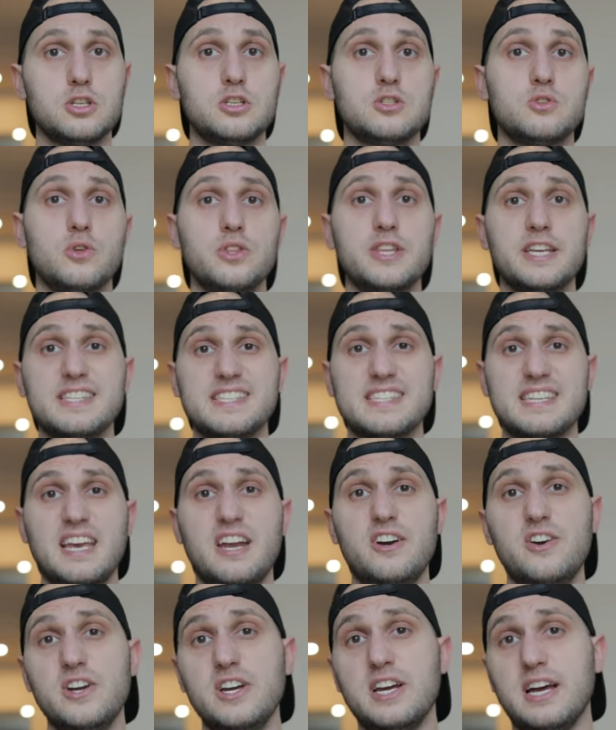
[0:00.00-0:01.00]
is not that
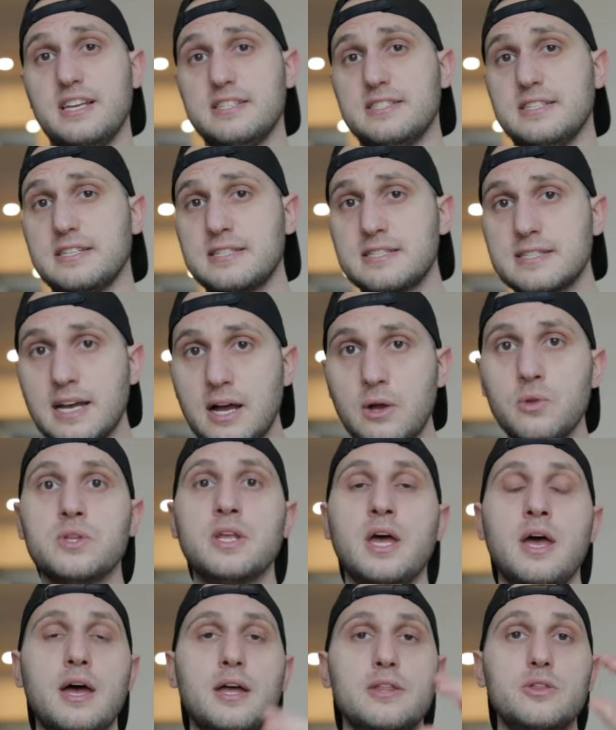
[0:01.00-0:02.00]
scary as it sounds.